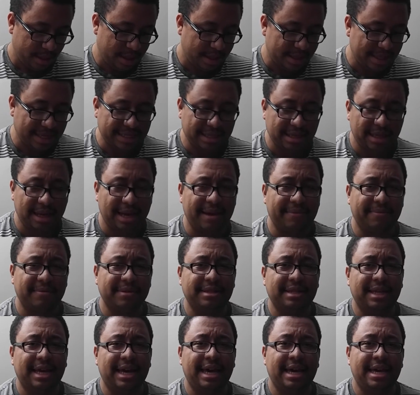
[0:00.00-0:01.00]
that's all I have
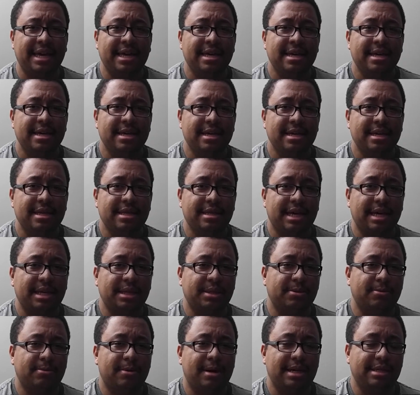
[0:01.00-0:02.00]
to say.
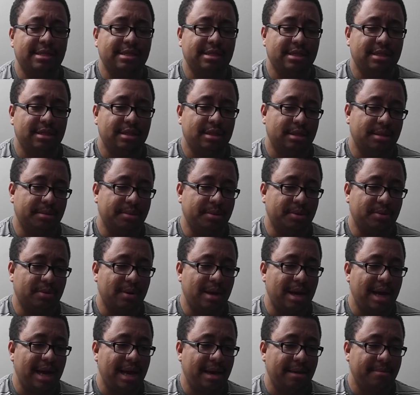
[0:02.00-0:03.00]
Thanks for watching.
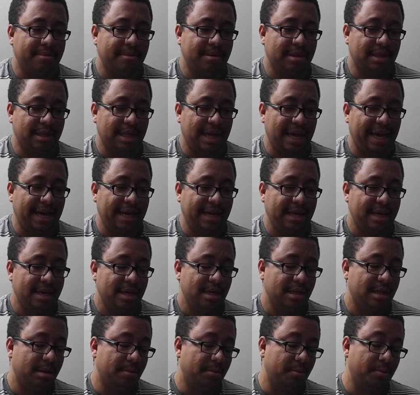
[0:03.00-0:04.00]
Subscribe, like,
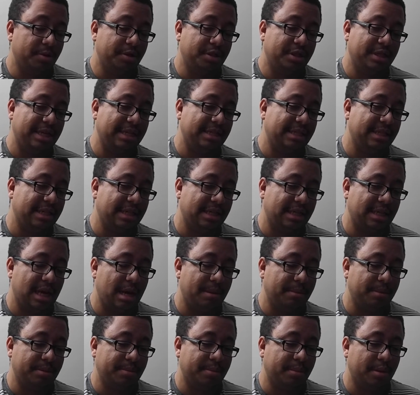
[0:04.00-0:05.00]
tell me what you guys think in the
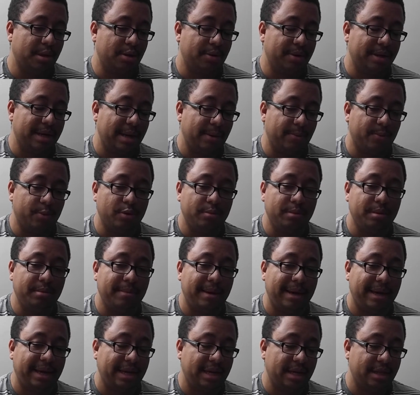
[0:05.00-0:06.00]
comments below. And I will be
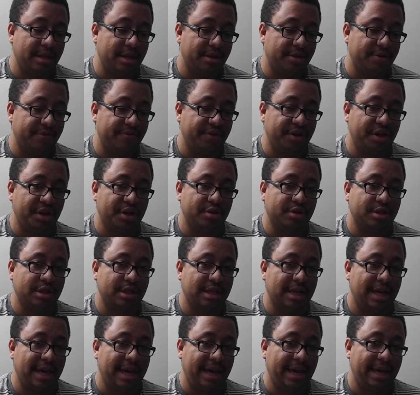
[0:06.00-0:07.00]
making another video
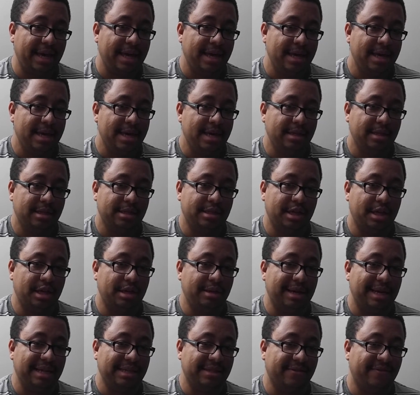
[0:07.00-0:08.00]
tonight to tell
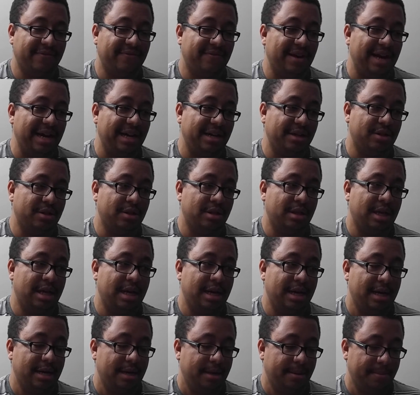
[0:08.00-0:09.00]
you guys the
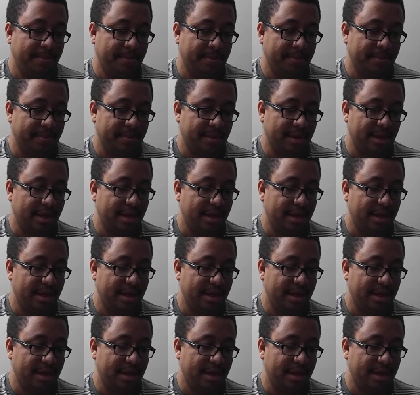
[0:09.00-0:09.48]
final